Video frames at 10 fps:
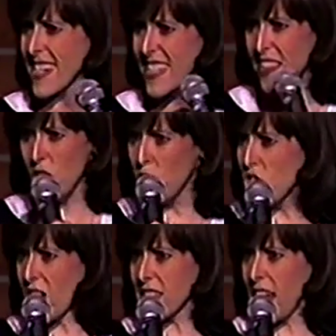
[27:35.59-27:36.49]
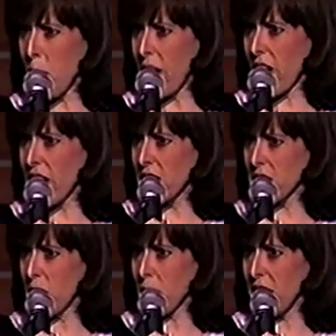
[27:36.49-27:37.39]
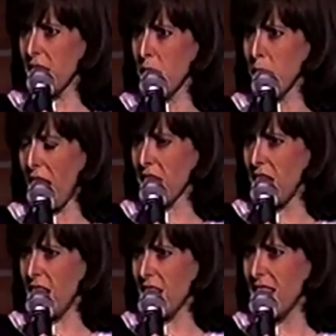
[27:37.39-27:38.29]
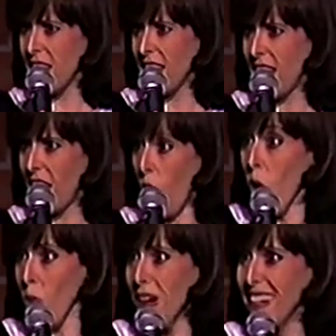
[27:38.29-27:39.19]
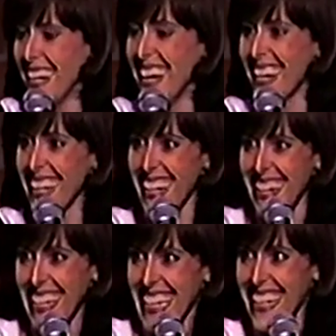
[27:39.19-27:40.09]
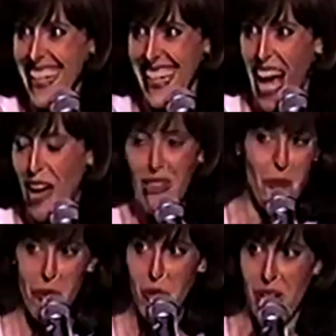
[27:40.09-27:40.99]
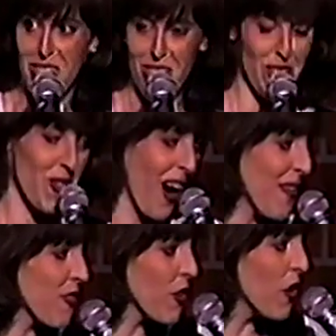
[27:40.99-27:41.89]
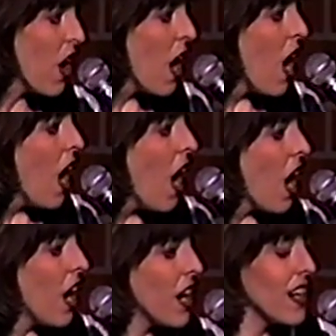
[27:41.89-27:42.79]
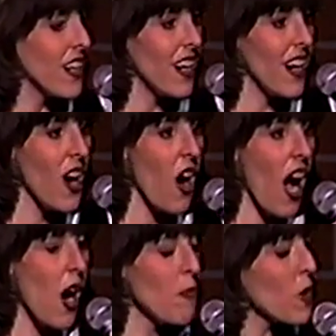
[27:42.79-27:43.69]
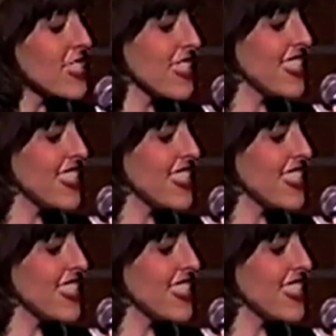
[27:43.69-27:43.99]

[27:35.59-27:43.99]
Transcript: Did you just get married or something back there? Oh. I thought maybe you went to the drive-thru. What's the